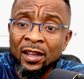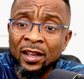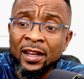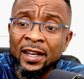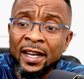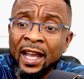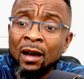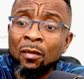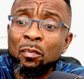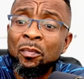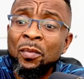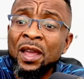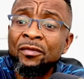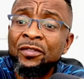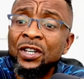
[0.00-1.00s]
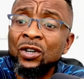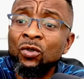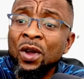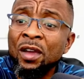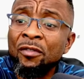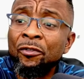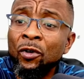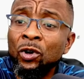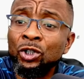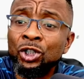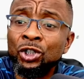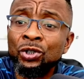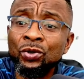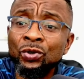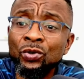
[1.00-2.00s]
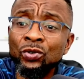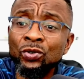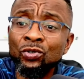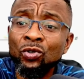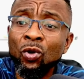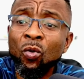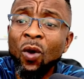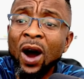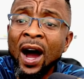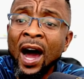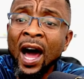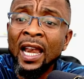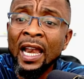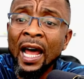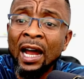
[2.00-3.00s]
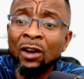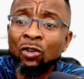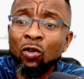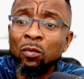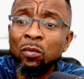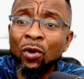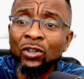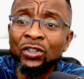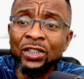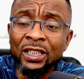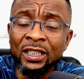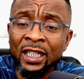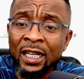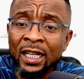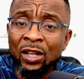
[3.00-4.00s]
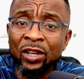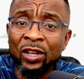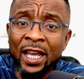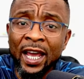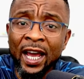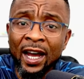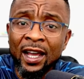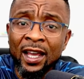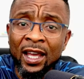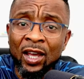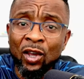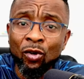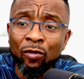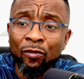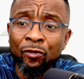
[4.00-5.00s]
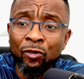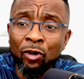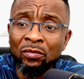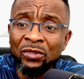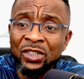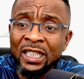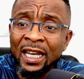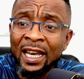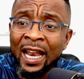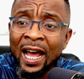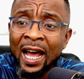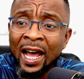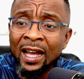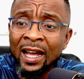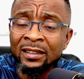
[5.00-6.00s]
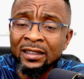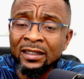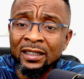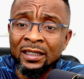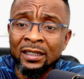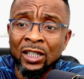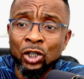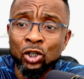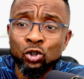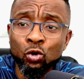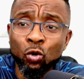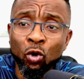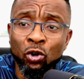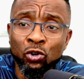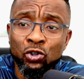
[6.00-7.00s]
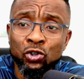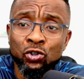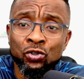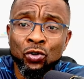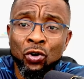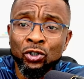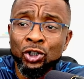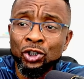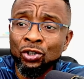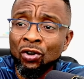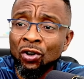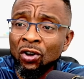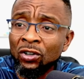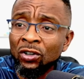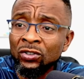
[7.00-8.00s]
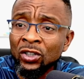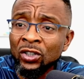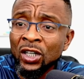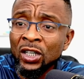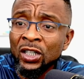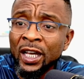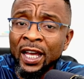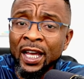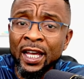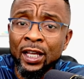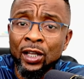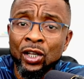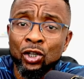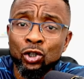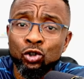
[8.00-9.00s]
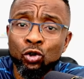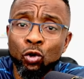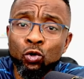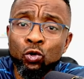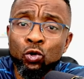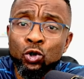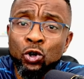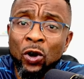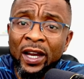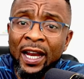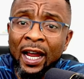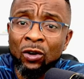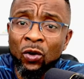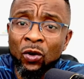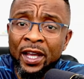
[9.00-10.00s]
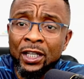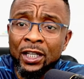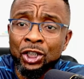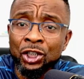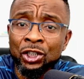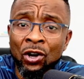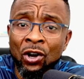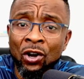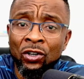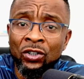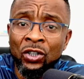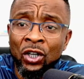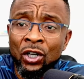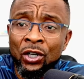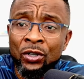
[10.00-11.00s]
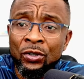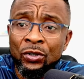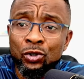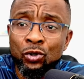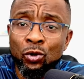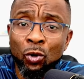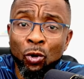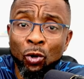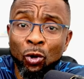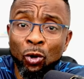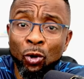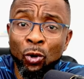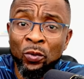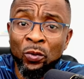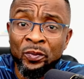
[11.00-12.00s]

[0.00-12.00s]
pave the way for you, no wahala, nobody, yeah, from the land to construction, to crude oil allocation, to